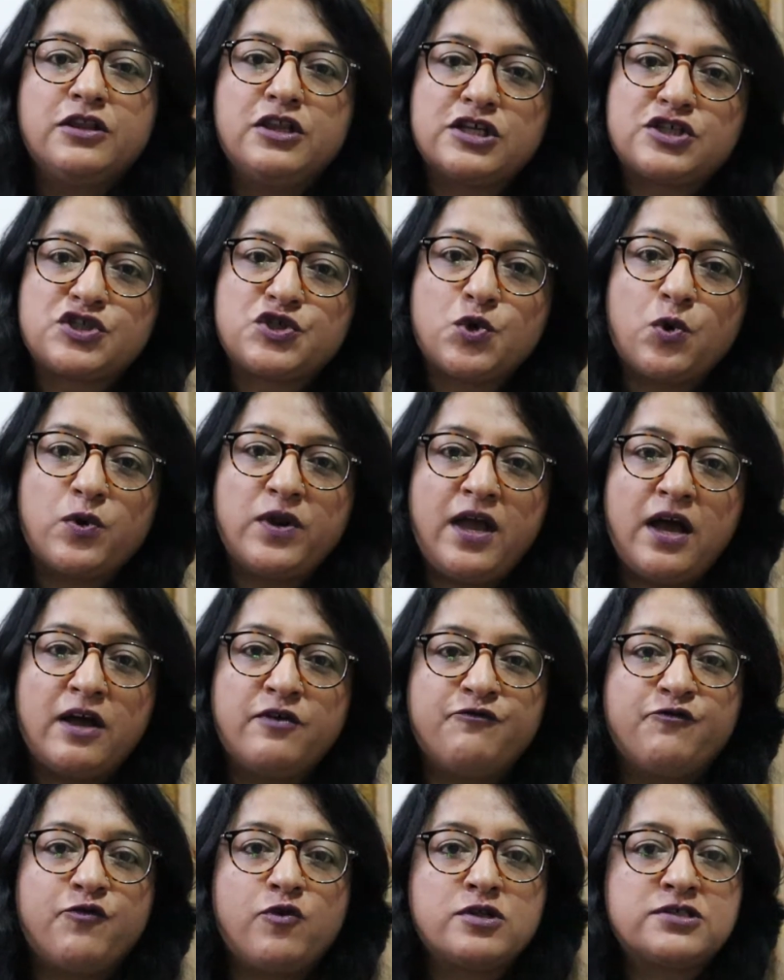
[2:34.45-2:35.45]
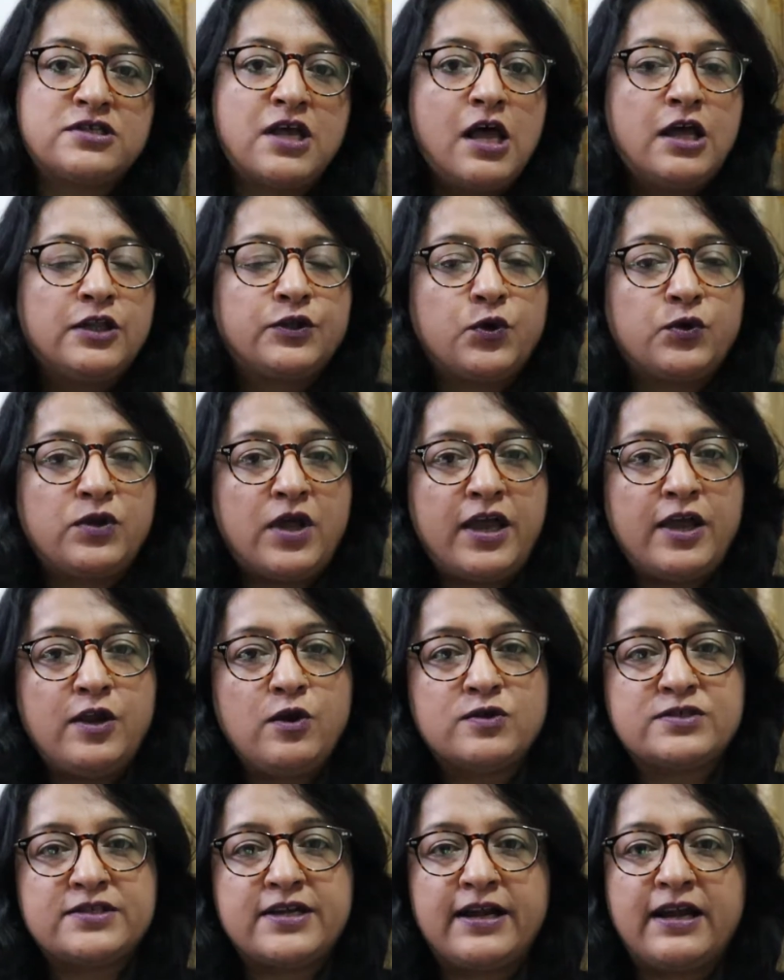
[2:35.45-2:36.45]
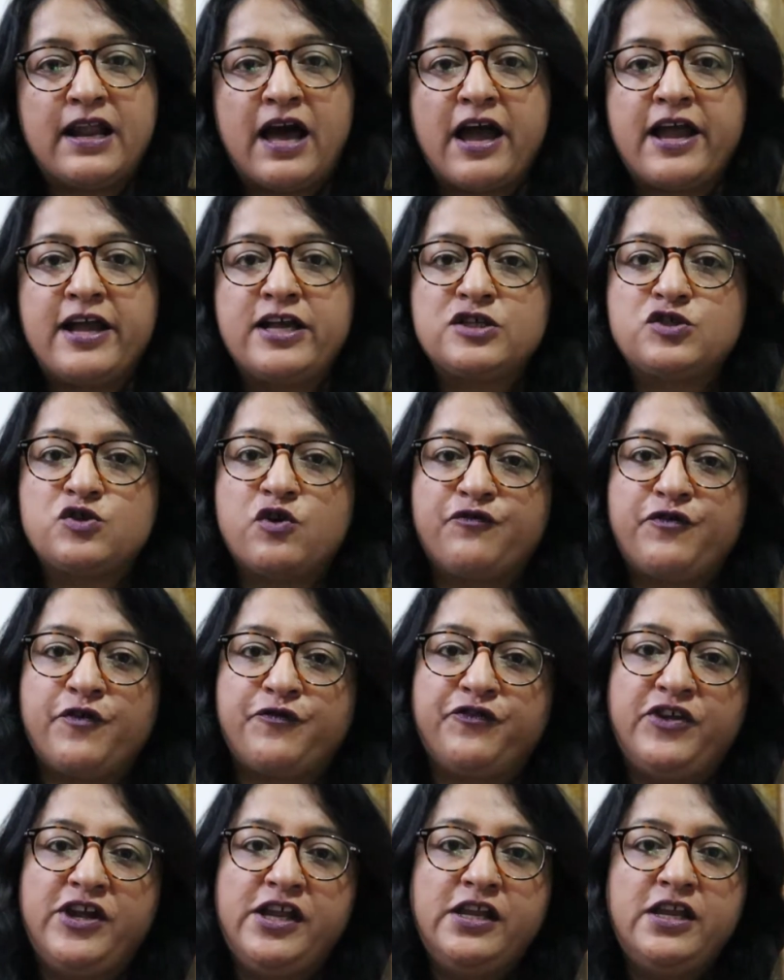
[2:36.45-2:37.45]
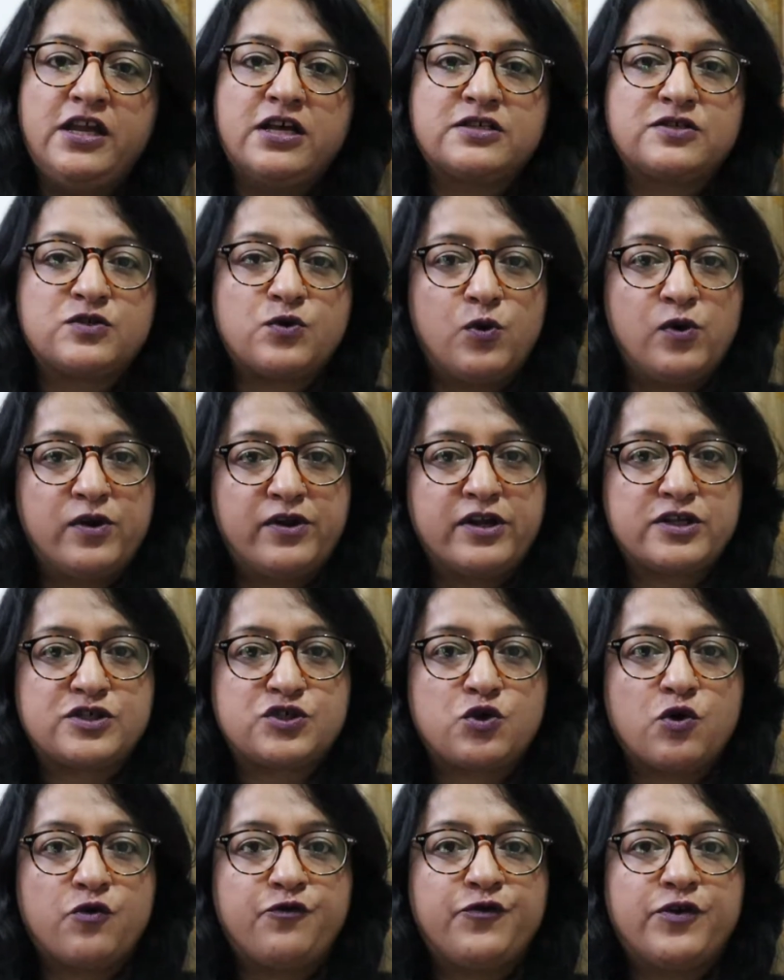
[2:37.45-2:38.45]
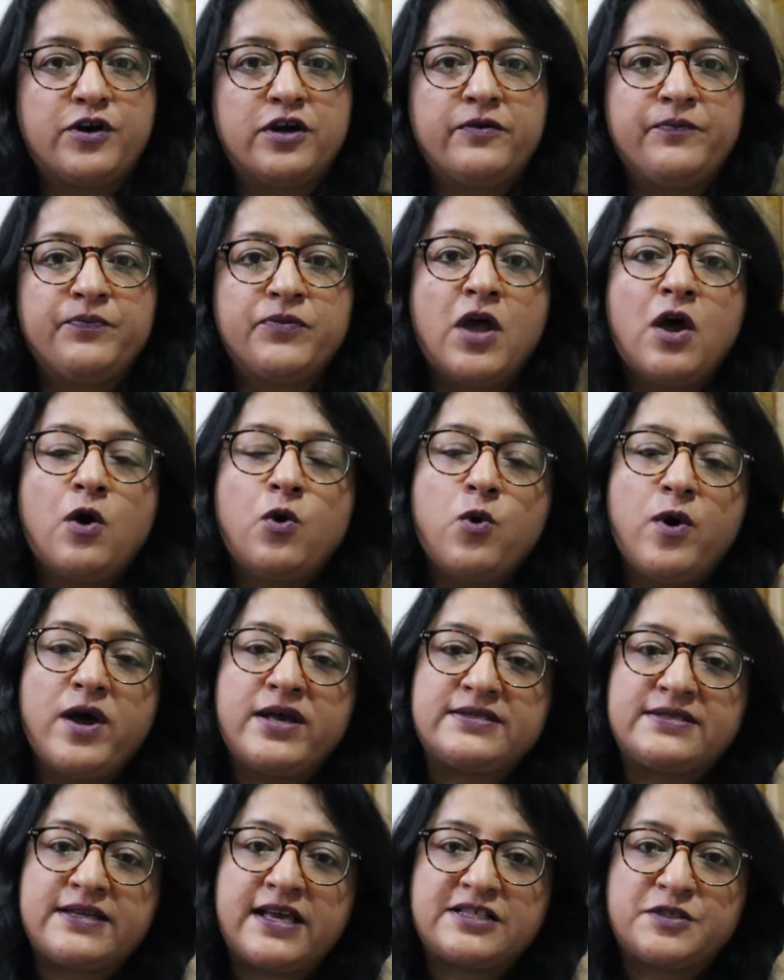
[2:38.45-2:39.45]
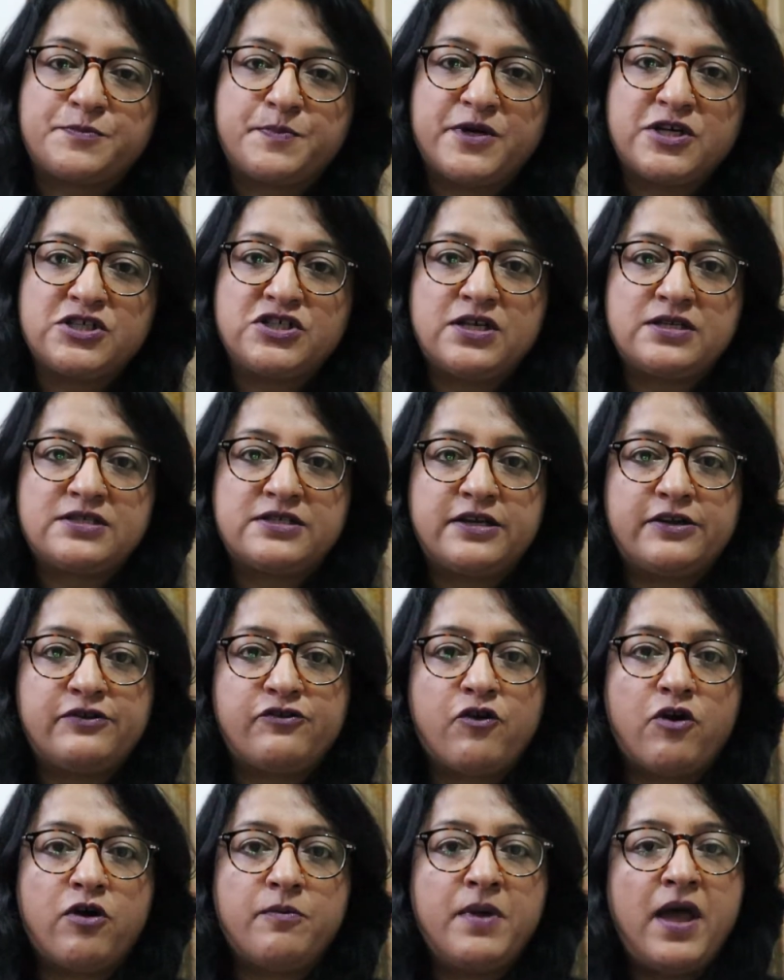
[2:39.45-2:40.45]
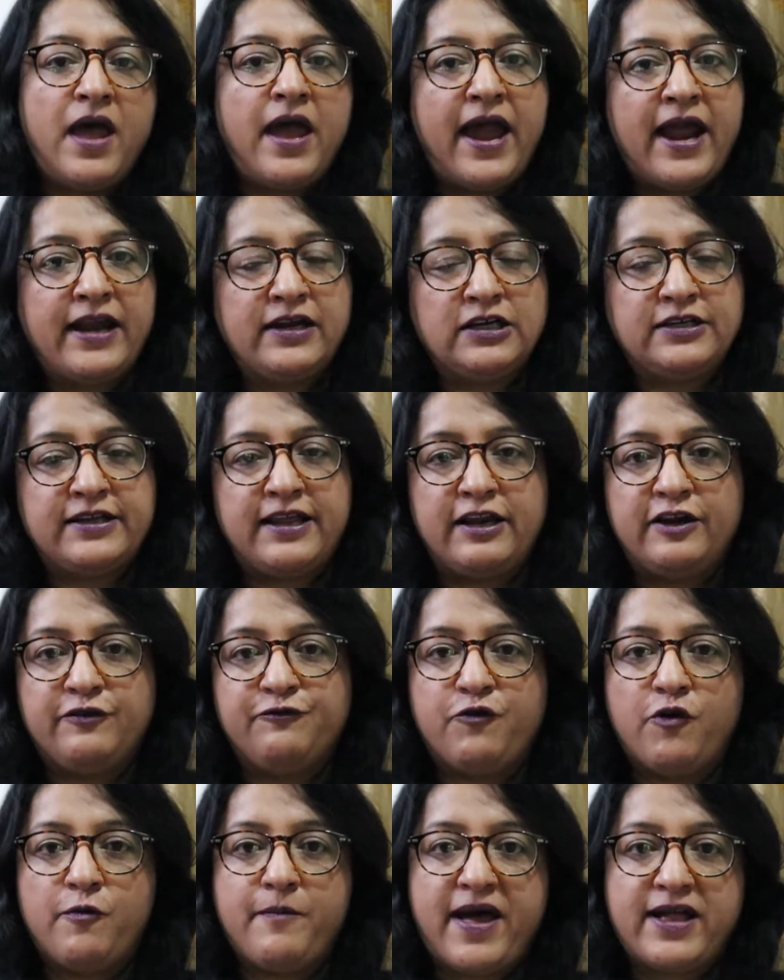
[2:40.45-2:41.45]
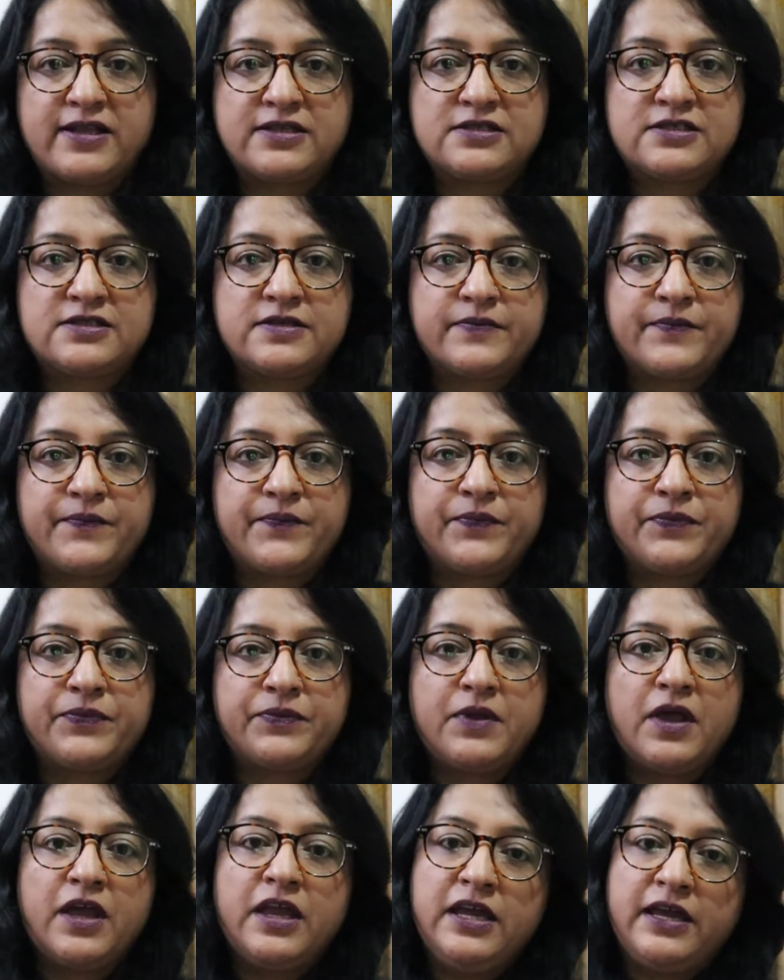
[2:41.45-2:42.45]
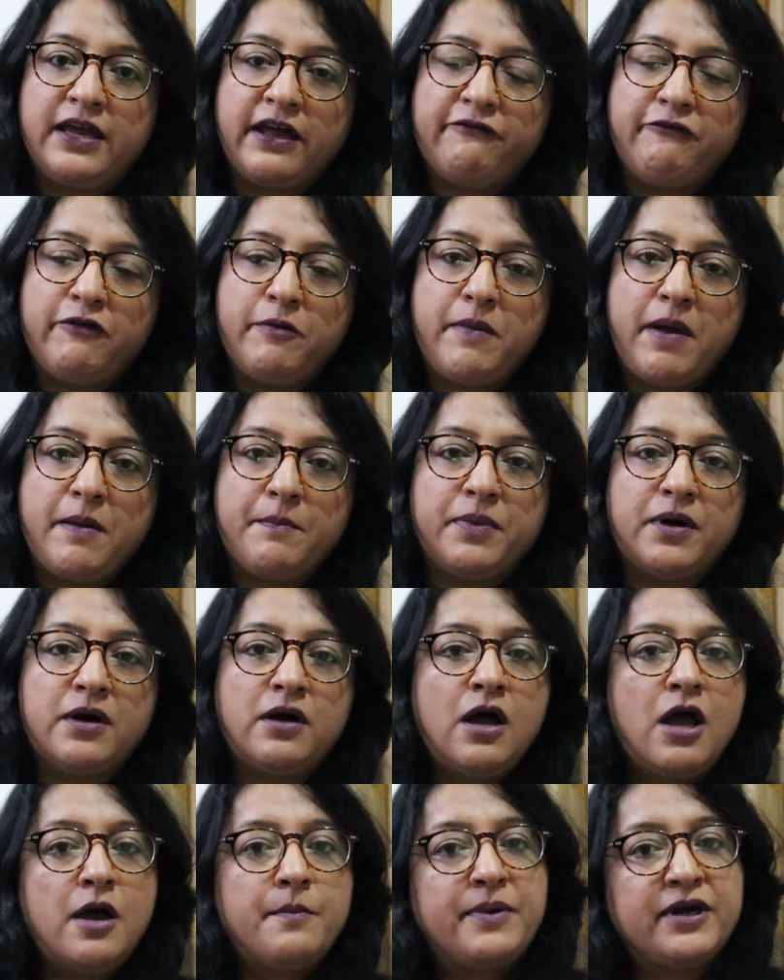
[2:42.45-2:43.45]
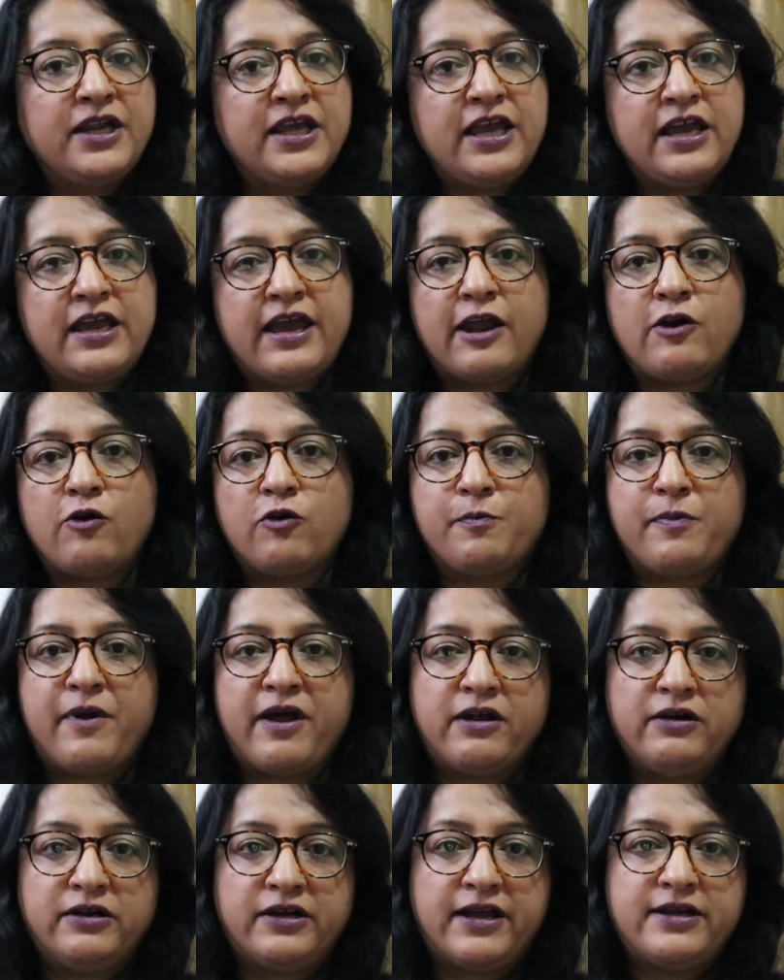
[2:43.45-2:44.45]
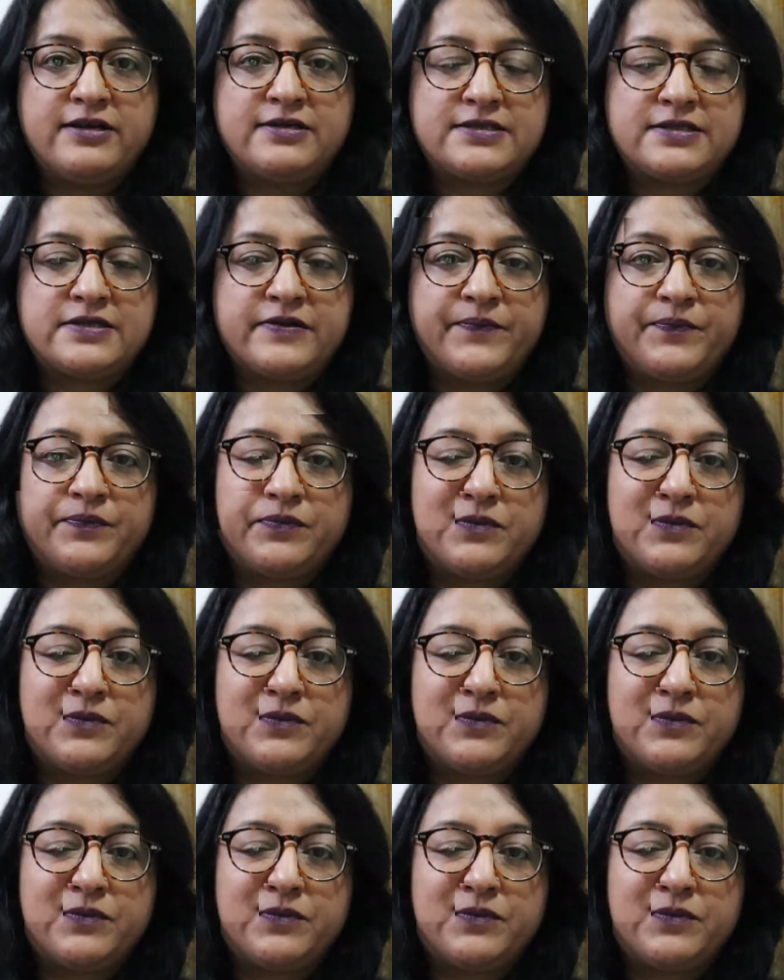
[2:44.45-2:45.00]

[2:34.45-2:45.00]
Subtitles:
The story unfolds through the innocent eyes of 15-year-old Christopher, who has Asperger's syndrome and a talent for maths. He can remember, but he cannot prioritize.